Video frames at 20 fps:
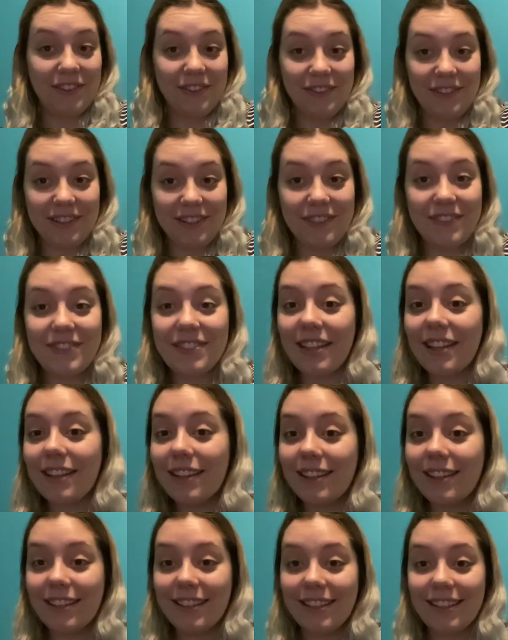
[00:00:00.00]
her. I was like,
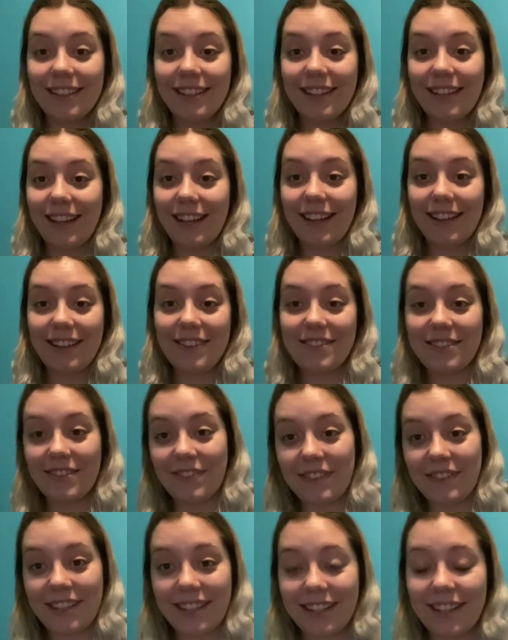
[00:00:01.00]
got you
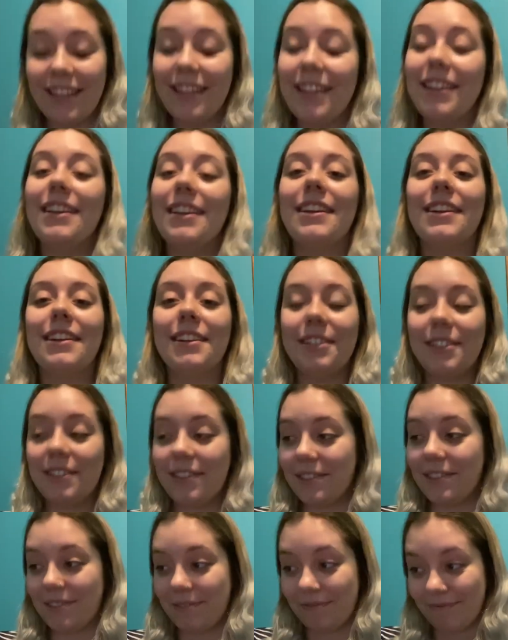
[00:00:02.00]
something.
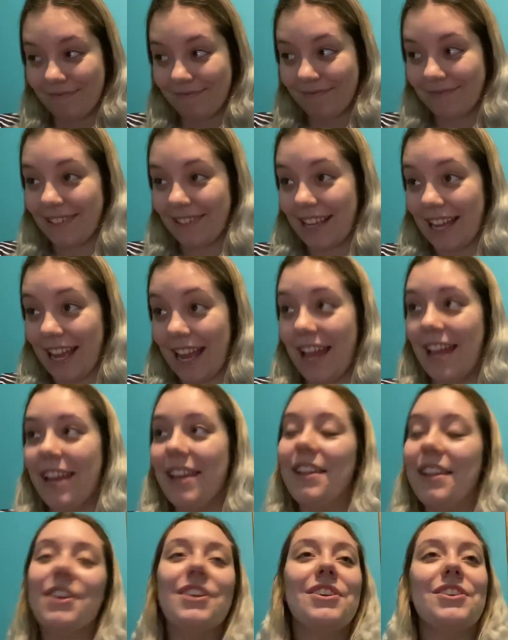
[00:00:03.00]

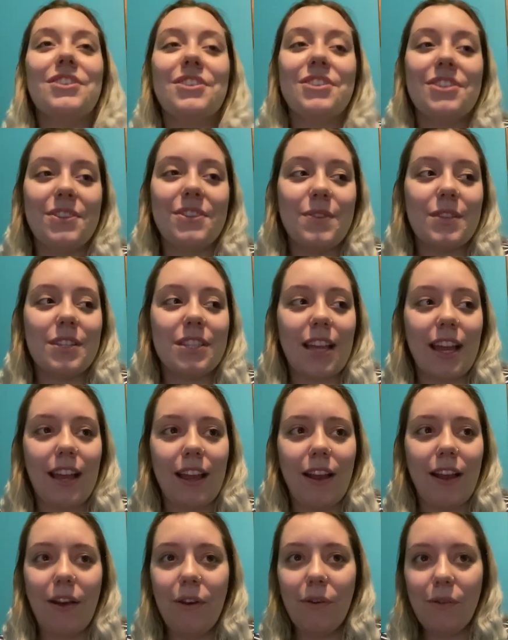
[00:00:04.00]
And she was like,
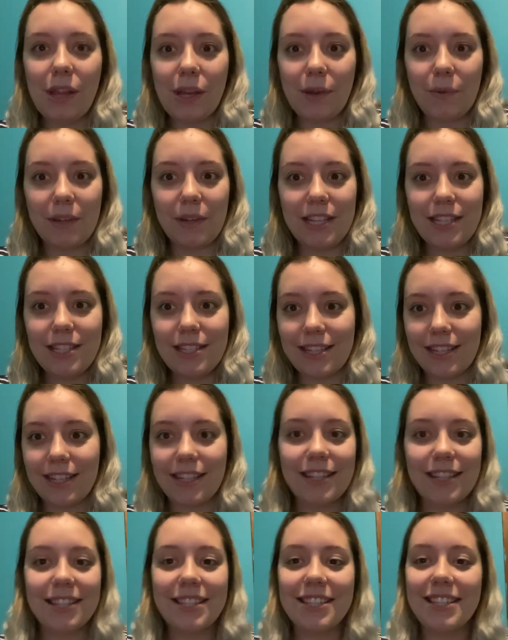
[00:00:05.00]
oh, like, what is
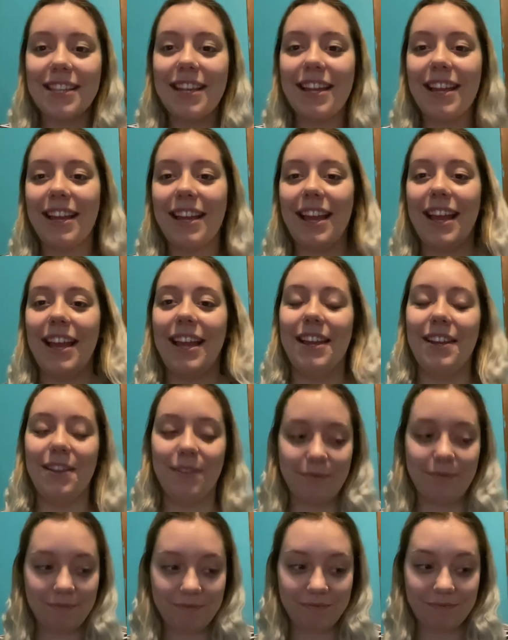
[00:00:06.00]
this? And
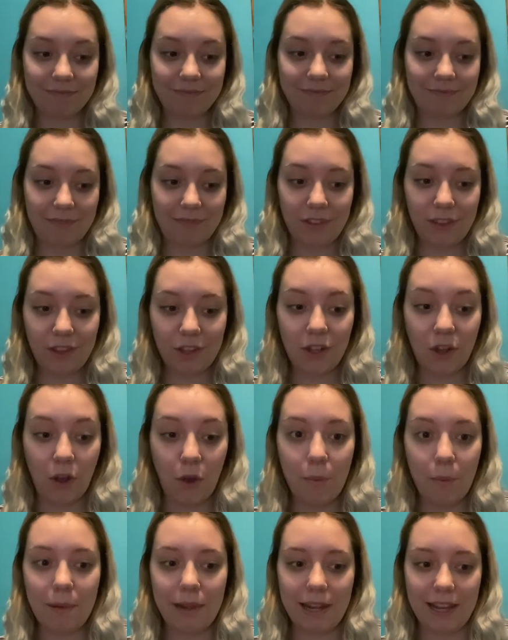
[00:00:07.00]

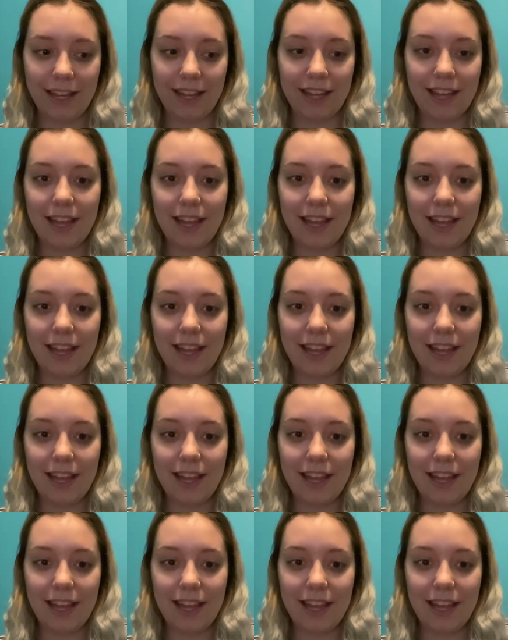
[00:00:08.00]
opened it